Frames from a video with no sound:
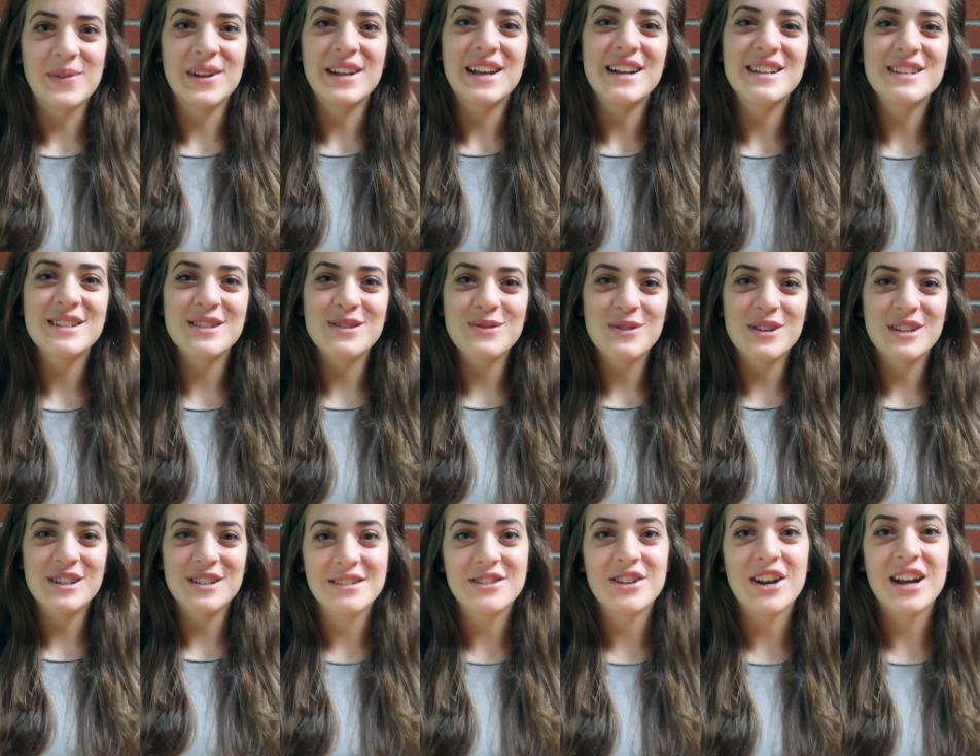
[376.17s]
But I just
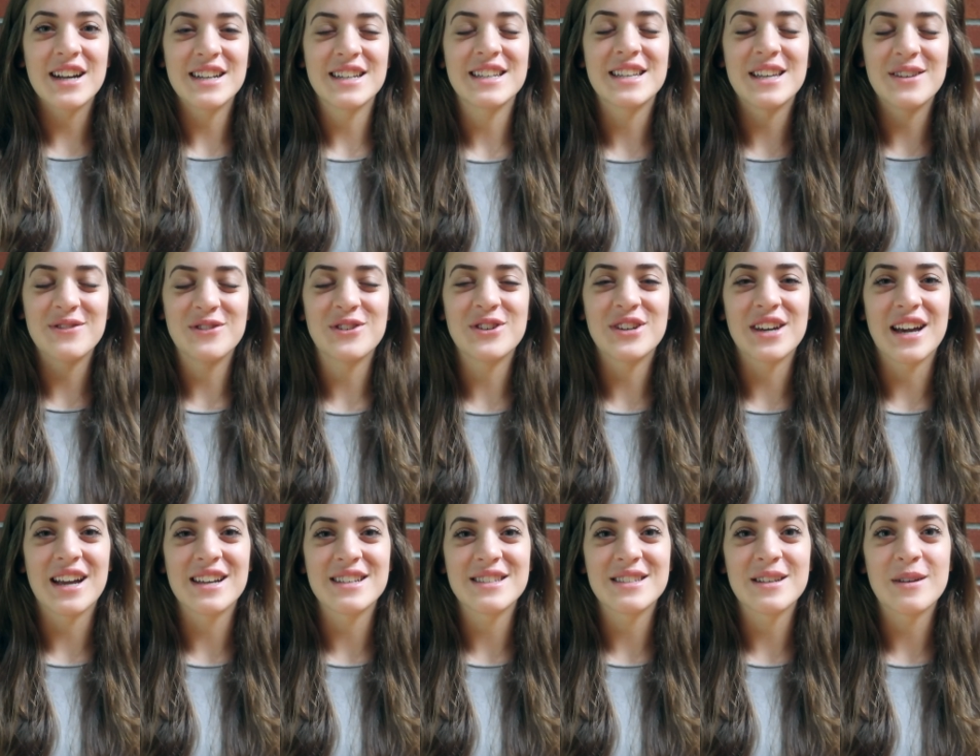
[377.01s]
want to try to give you
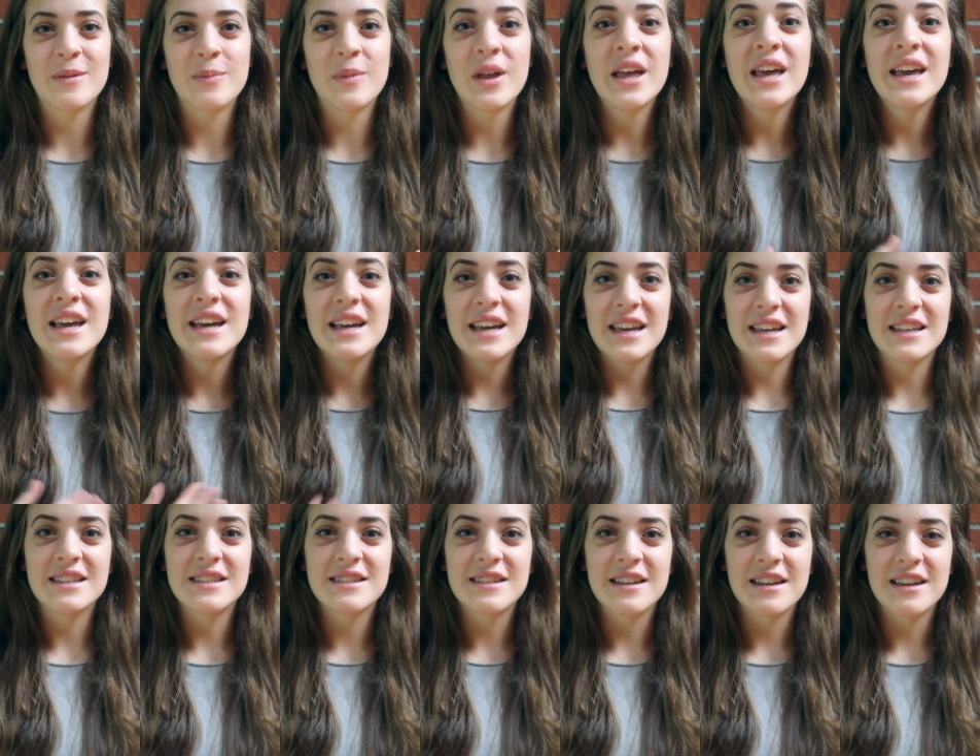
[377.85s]
guys some
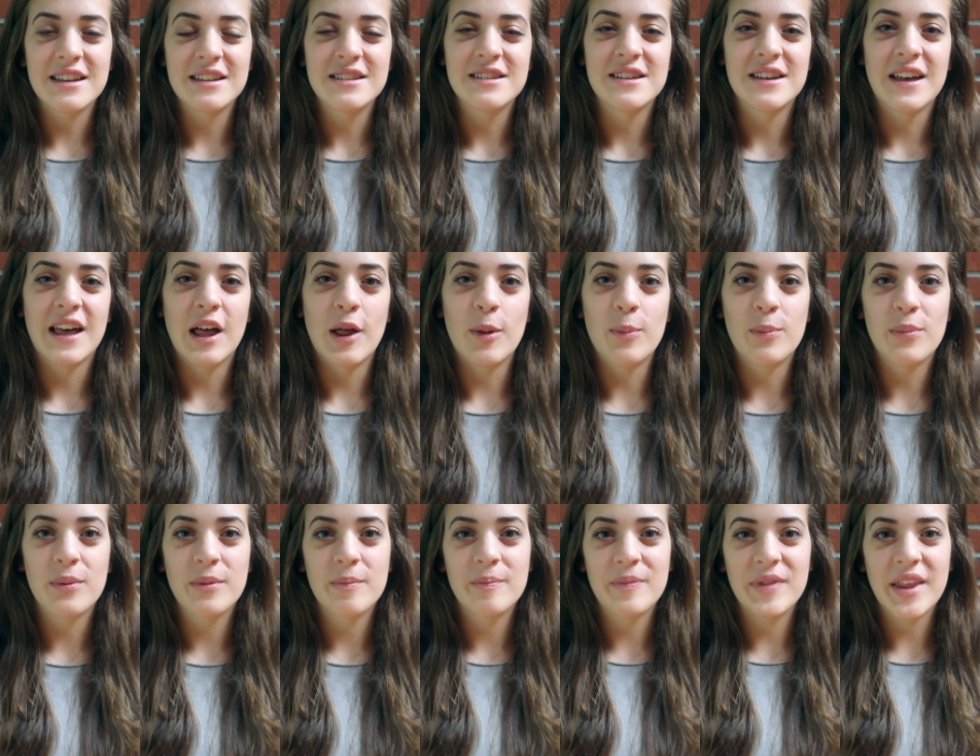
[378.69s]
insight to
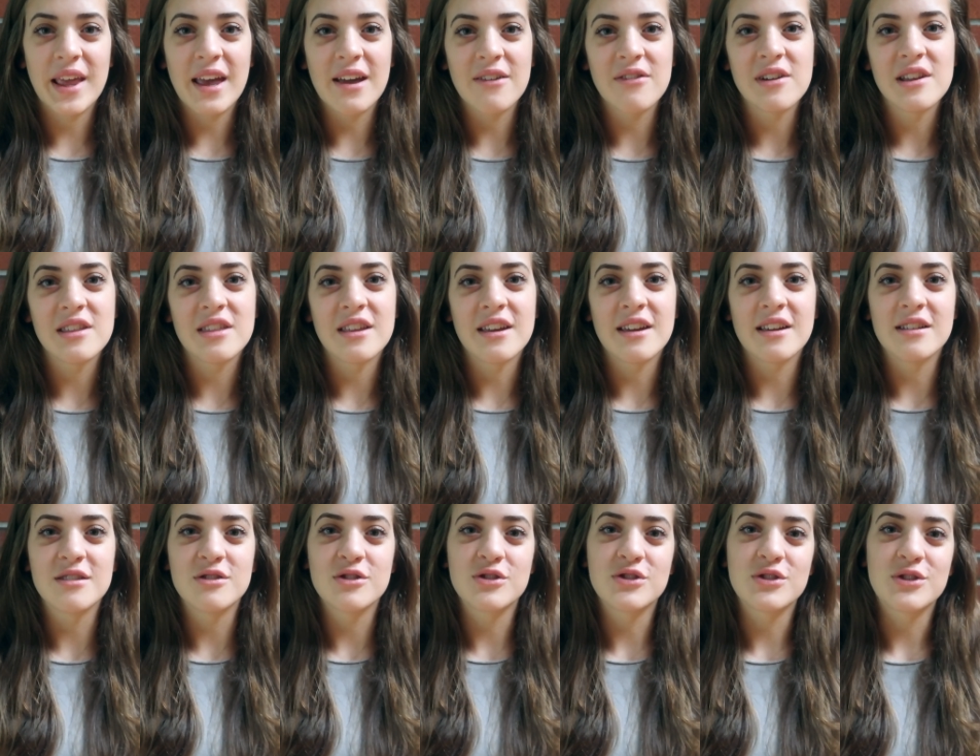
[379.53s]
help
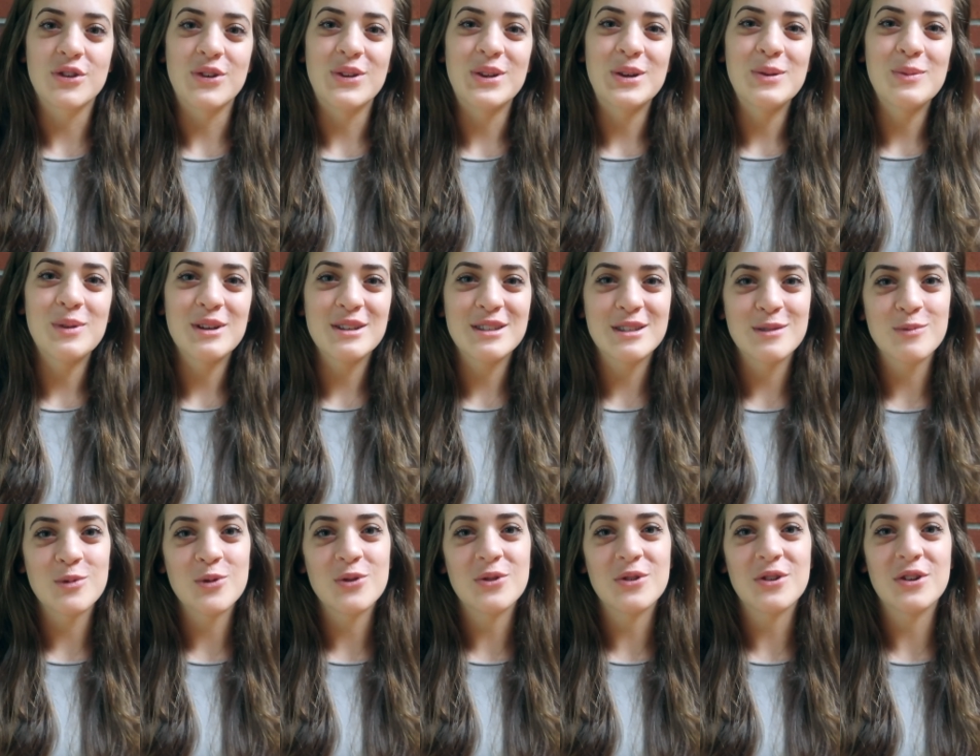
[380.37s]
everything just go a little bit
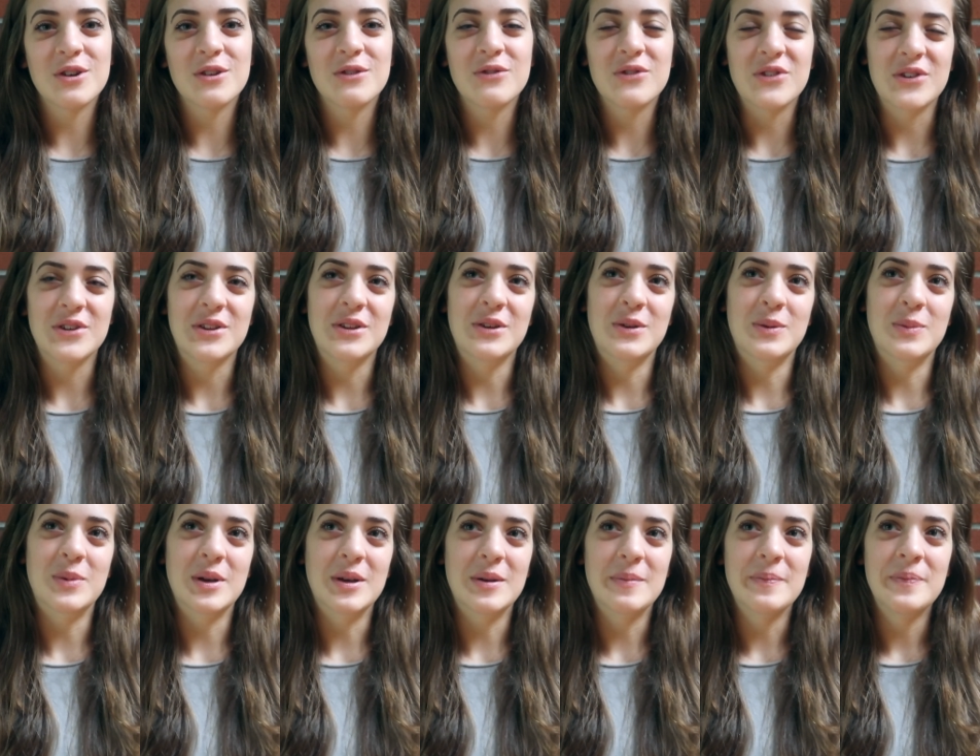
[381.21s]
smoother and feel a
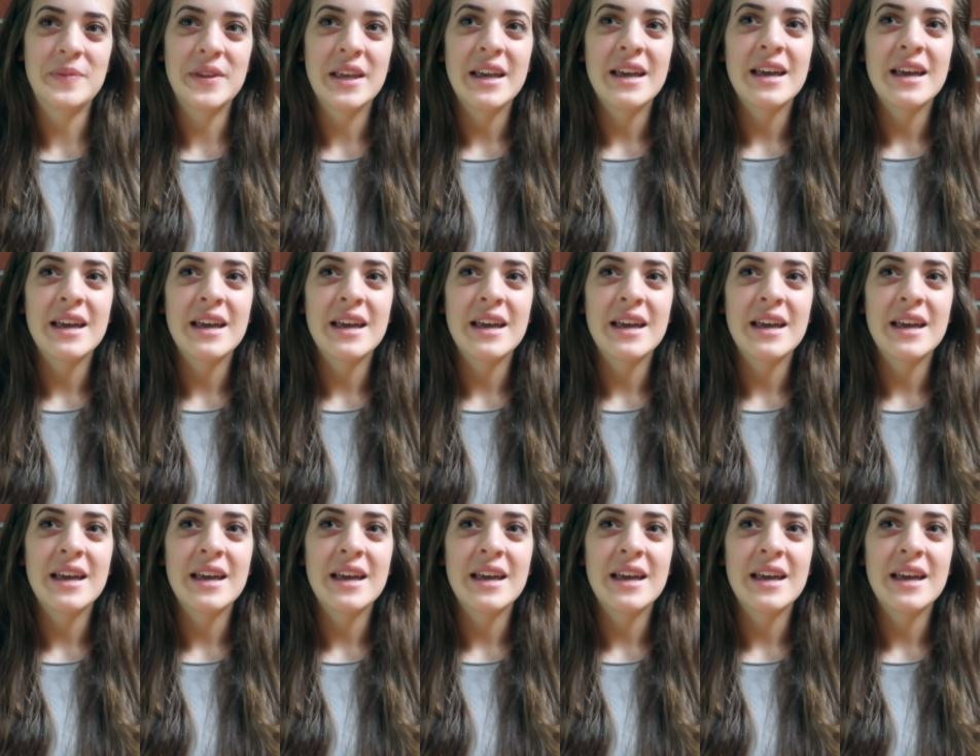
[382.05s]
little bit